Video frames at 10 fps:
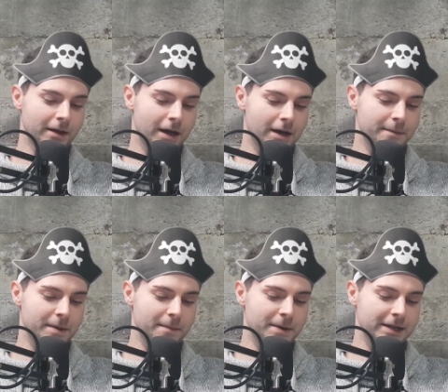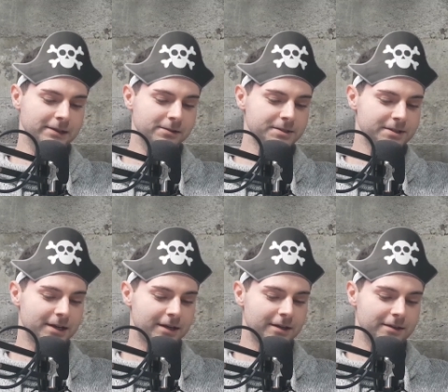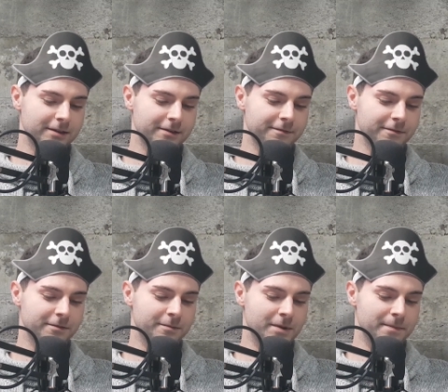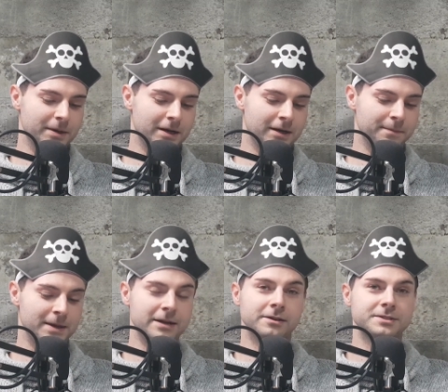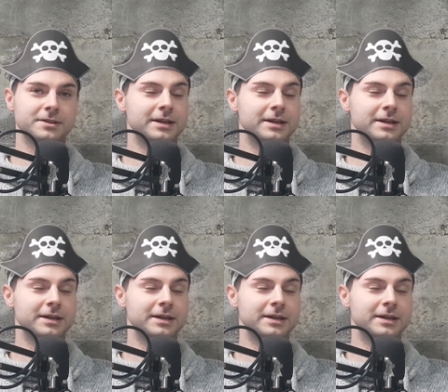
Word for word: um, but it looks like they're from Barbados.